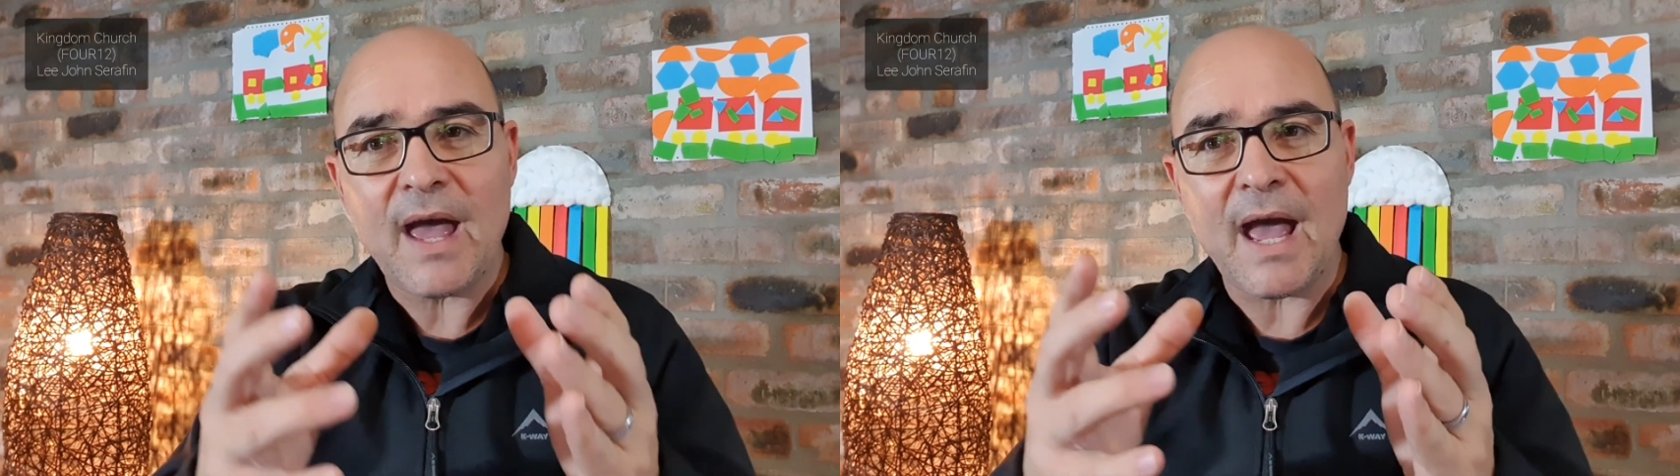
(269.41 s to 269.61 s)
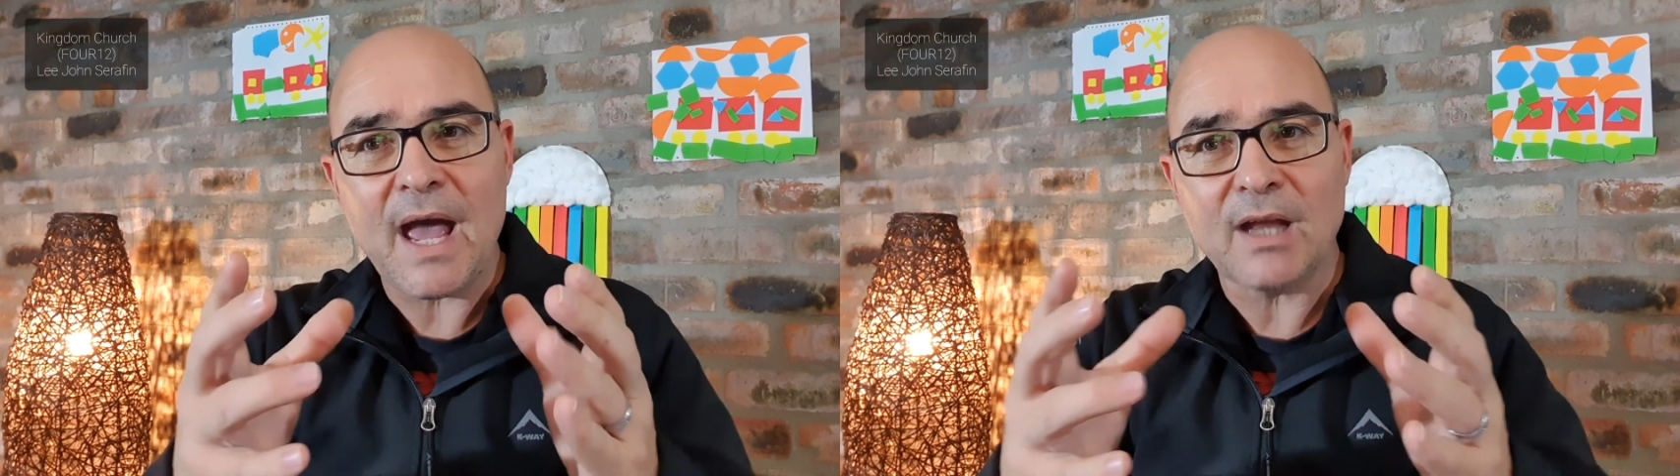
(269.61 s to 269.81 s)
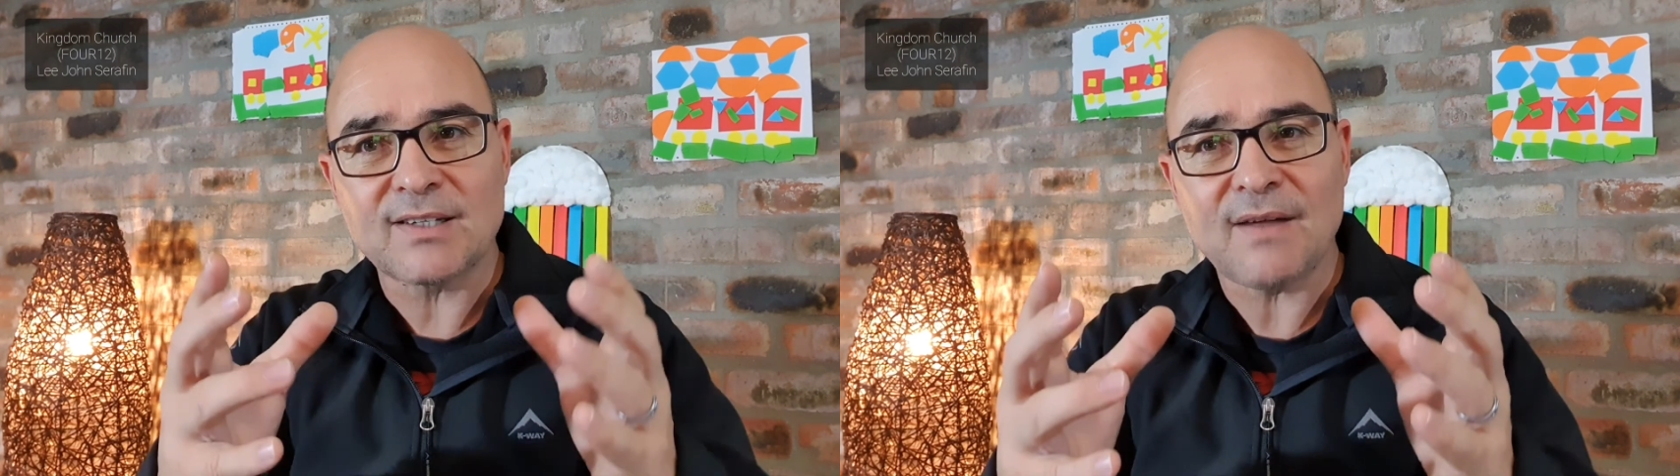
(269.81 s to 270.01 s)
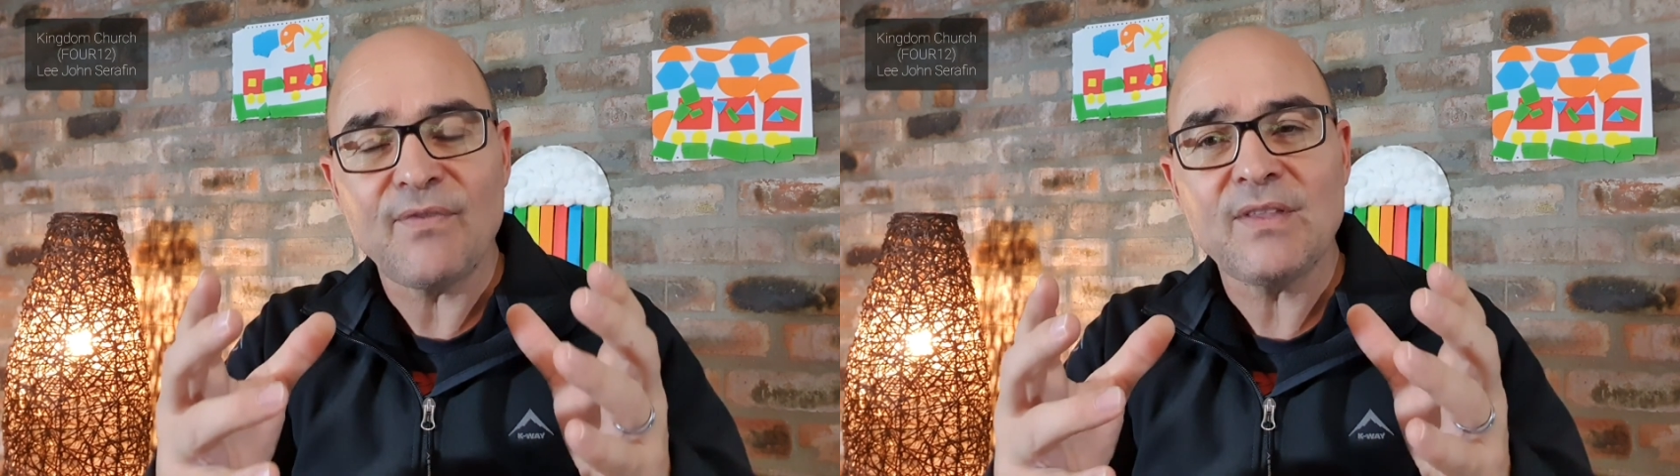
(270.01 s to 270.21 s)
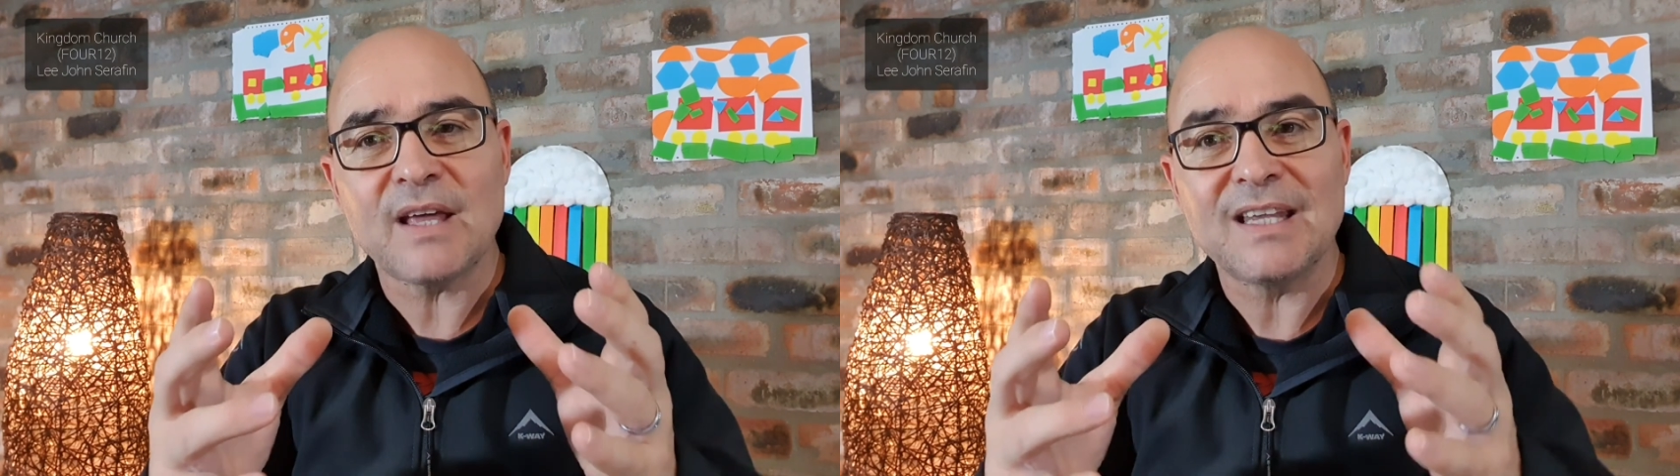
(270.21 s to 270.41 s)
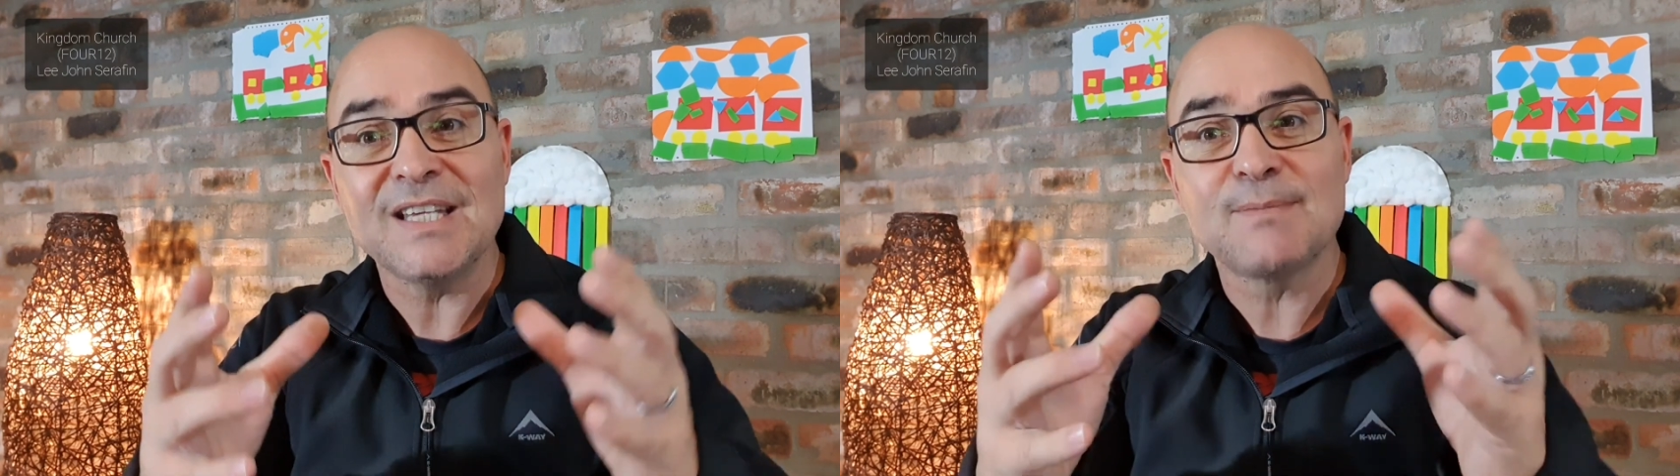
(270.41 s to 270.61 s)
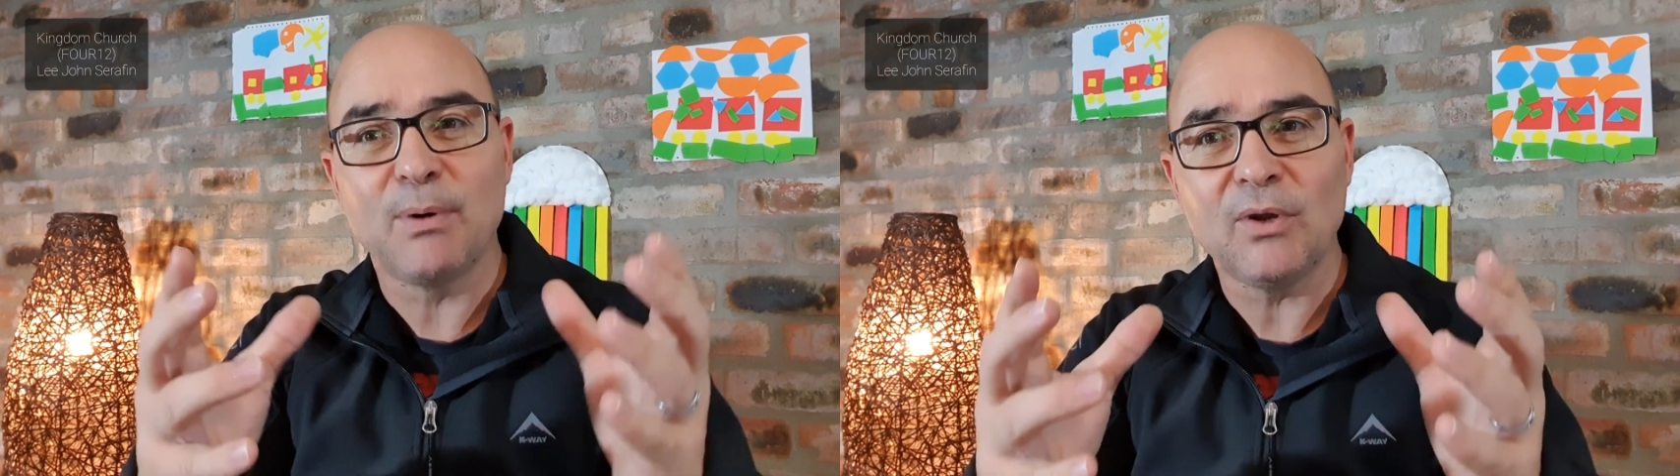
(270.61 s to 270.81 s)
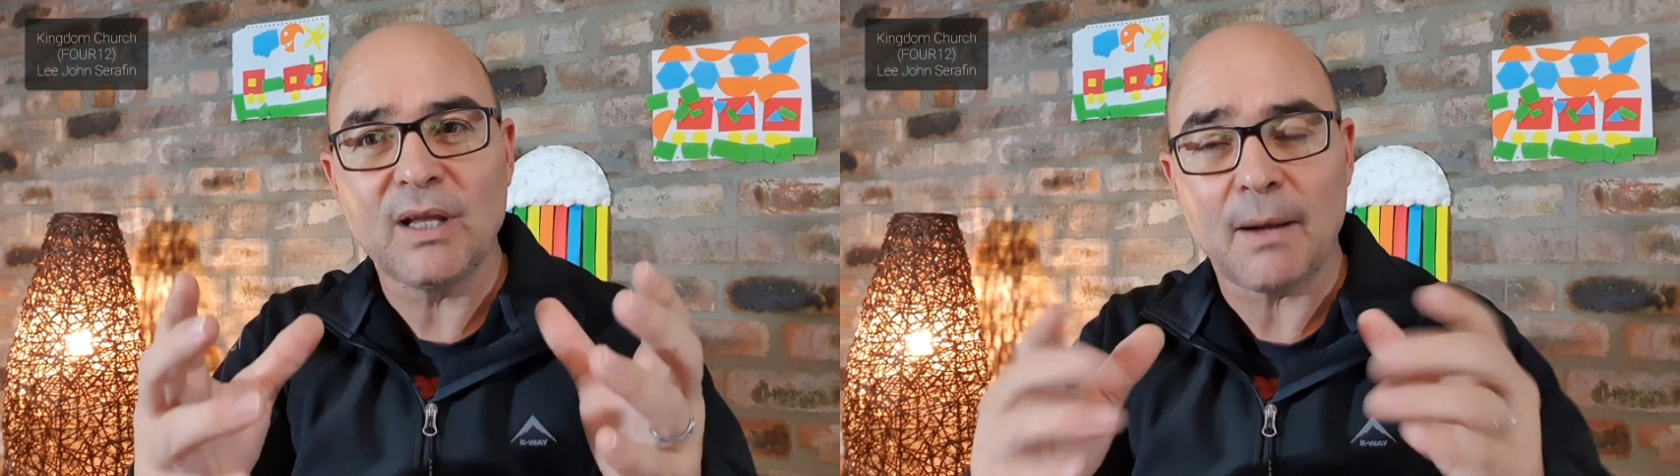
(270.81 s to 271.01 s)
and something that He's
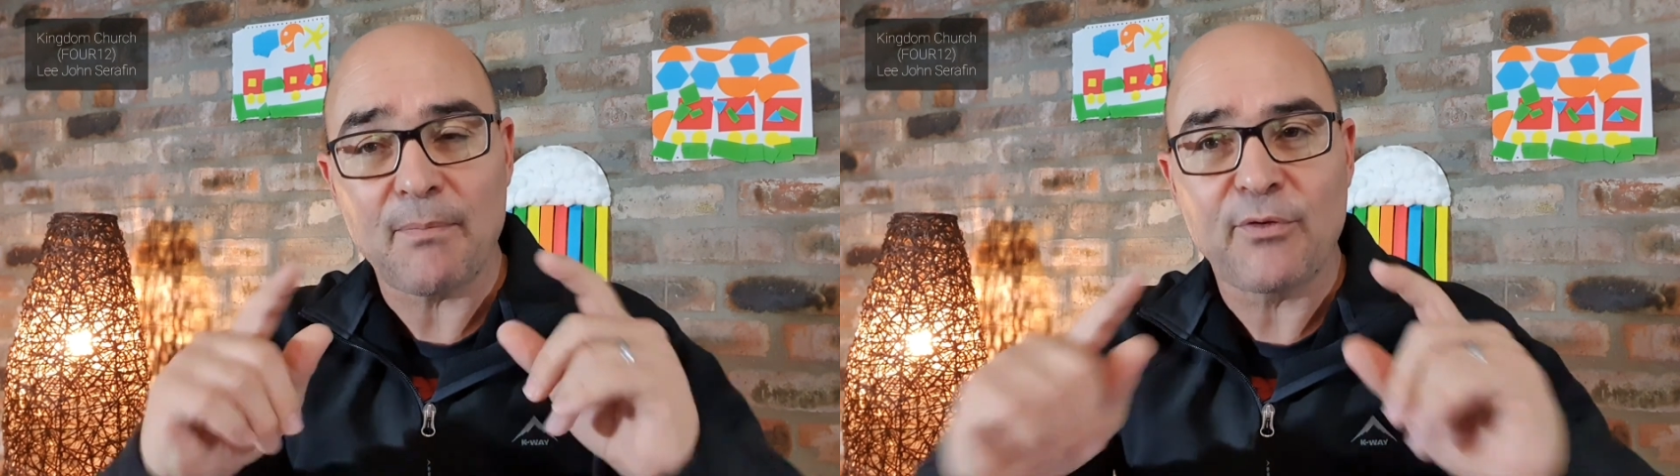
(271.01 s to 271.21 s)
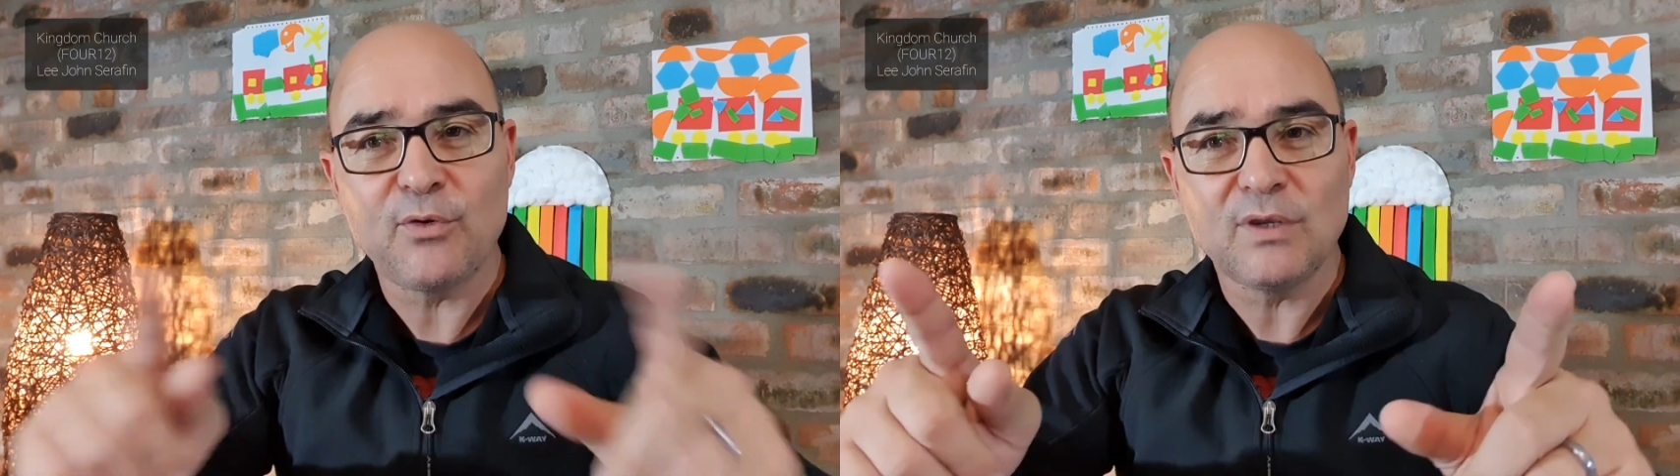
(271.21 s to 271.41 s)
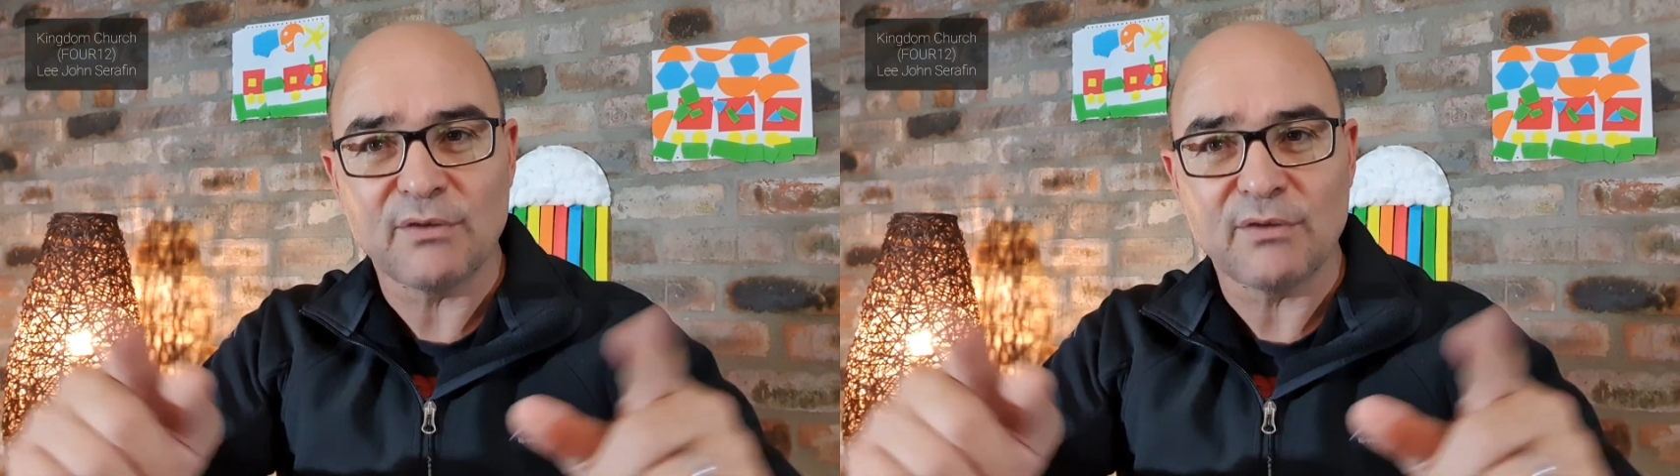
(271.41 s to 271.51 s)
building up through